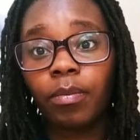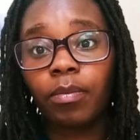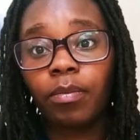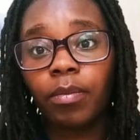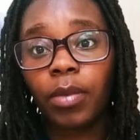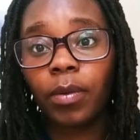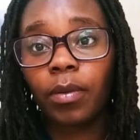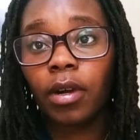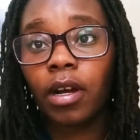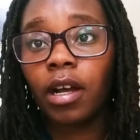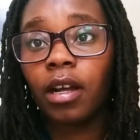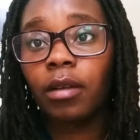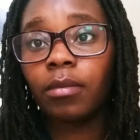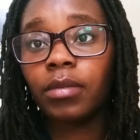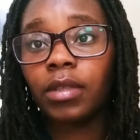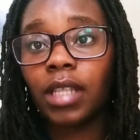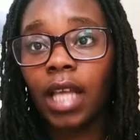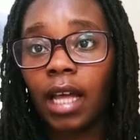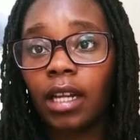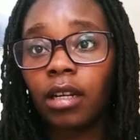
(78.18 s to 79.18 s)
I
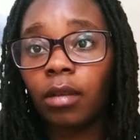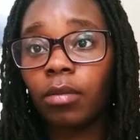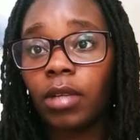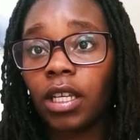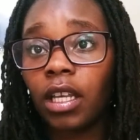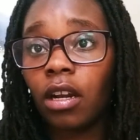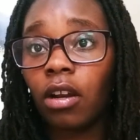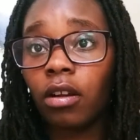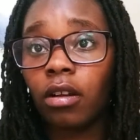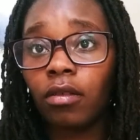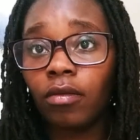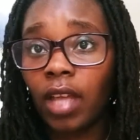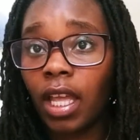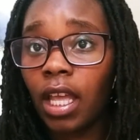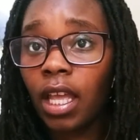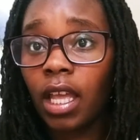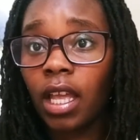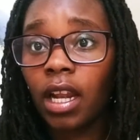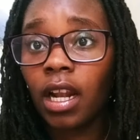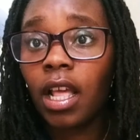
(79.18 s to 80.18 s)
signed up to get on the
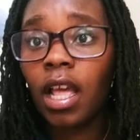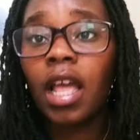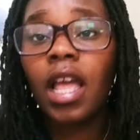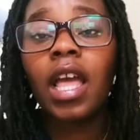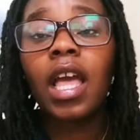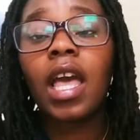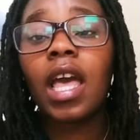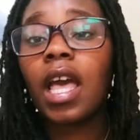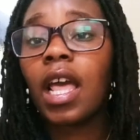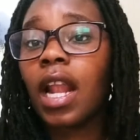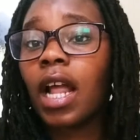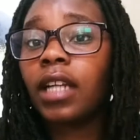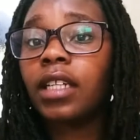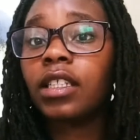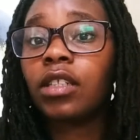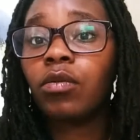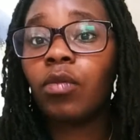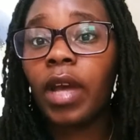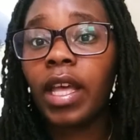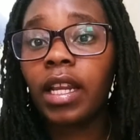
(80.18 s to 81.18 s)
van, and I
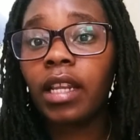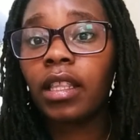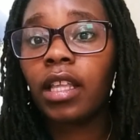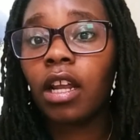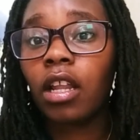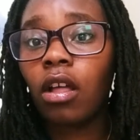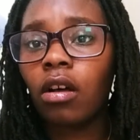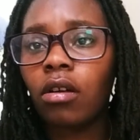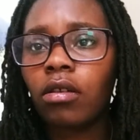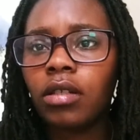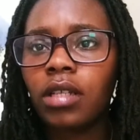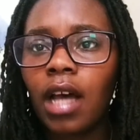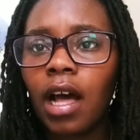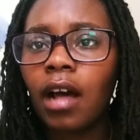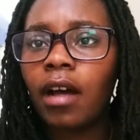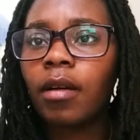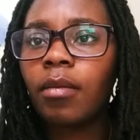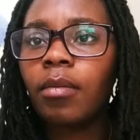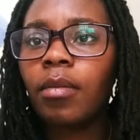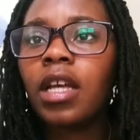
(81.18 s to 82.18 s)
just waited there the whole
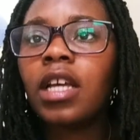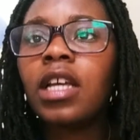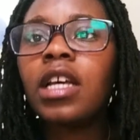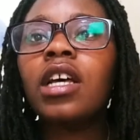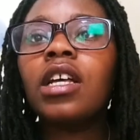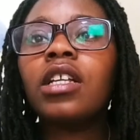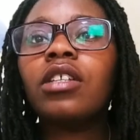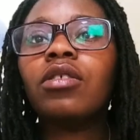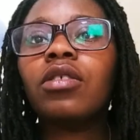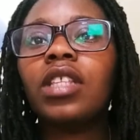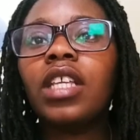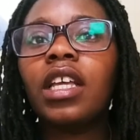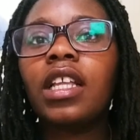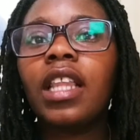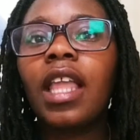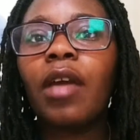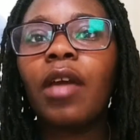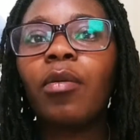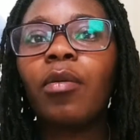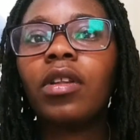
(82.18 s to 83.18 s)
time. So then
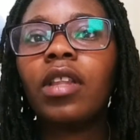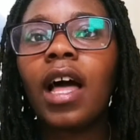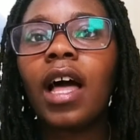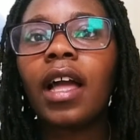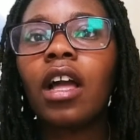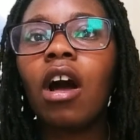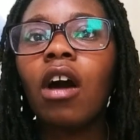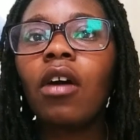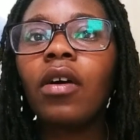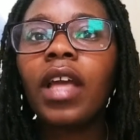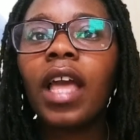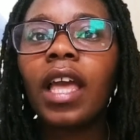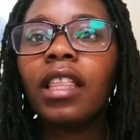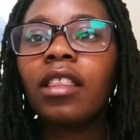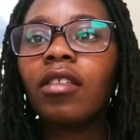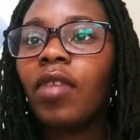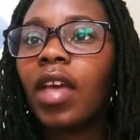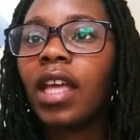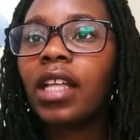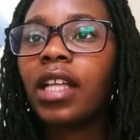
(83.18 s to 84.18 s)
they were like, okay, the
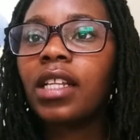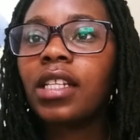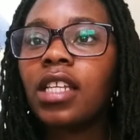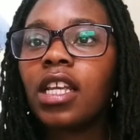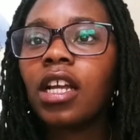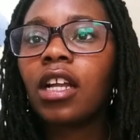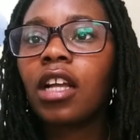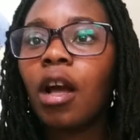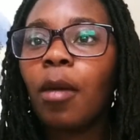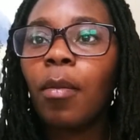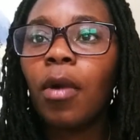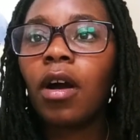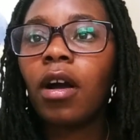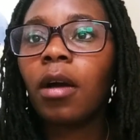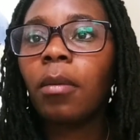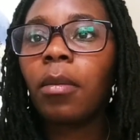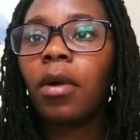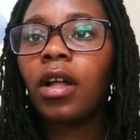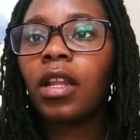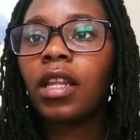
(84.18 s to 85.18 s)
van's here, come
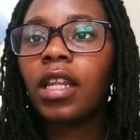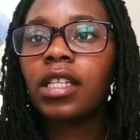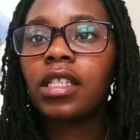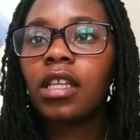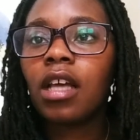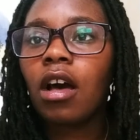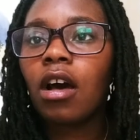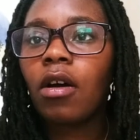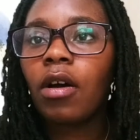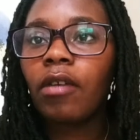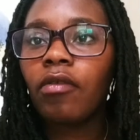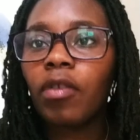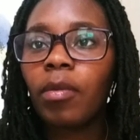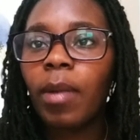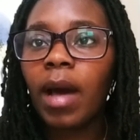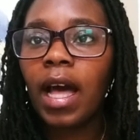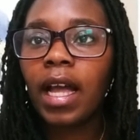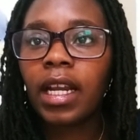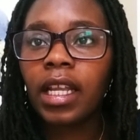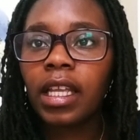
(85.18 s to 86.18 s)
on, let's go,
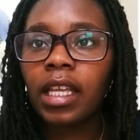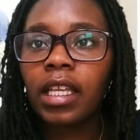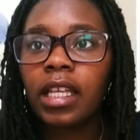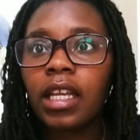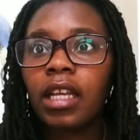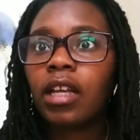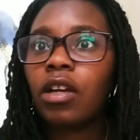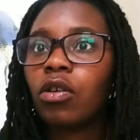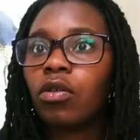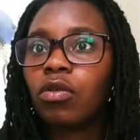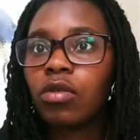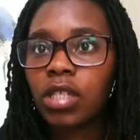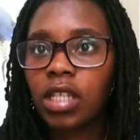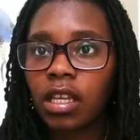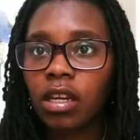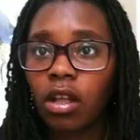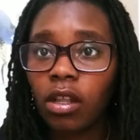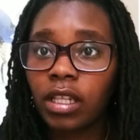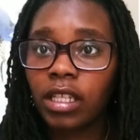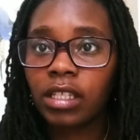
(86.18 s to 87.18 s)
everybody who's getting
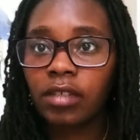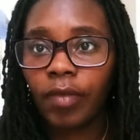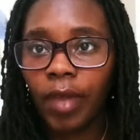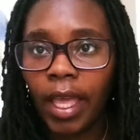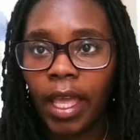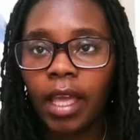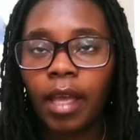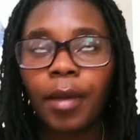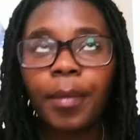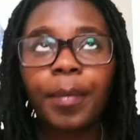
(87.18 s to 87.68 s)
on this van.